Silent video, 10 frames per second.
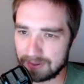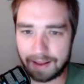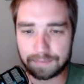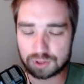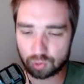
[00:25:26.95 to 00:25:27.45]

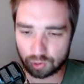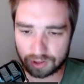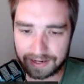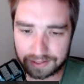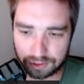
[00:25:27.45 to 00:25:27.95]
being able to
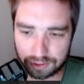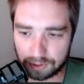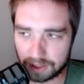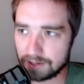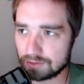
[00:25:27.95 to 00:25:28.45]
relate to the
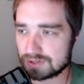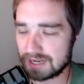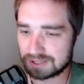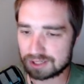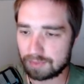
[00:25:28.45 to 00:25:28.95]
players
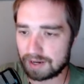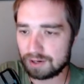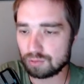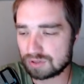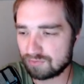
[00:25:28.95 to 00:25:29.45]
as somebody
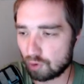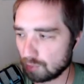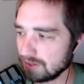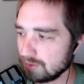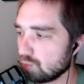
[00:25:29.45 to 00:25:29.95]
who was
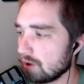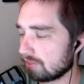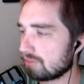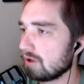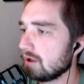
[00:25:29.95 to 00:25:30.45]
formerly
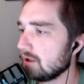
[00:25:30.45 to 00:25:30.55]
with